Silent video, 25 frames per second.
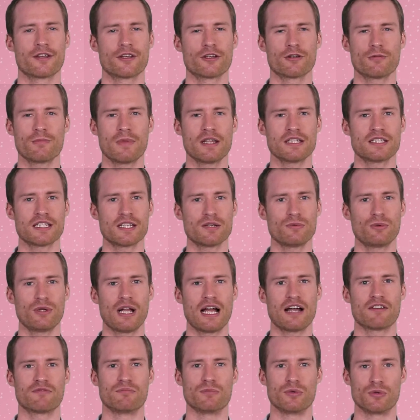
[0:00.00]
Your mentee will
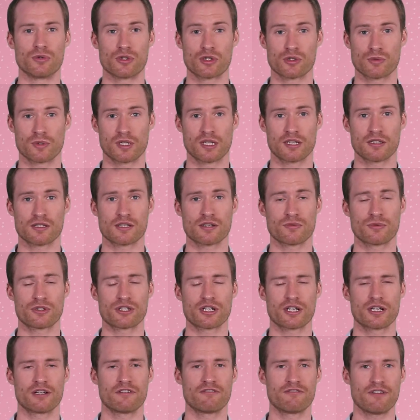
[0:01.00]
have mood swings
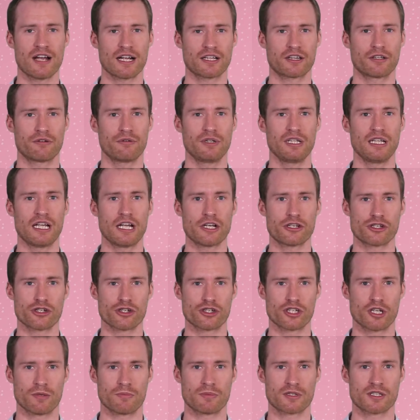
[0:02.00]
which can affect their
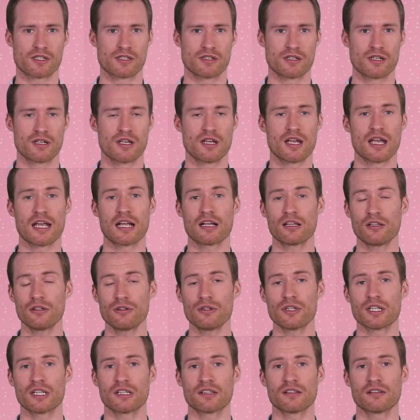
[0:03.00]
relationships,
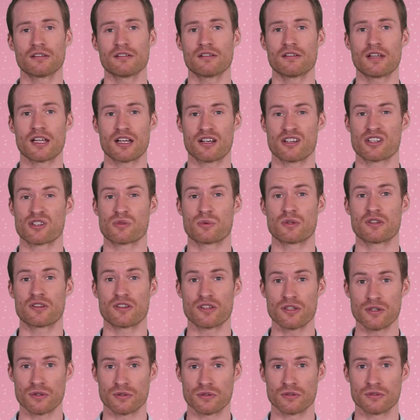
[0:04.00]
including theirs with
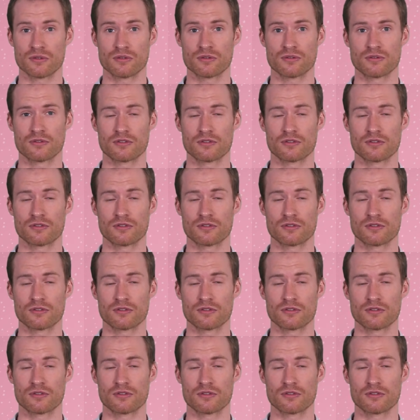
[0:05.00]
you.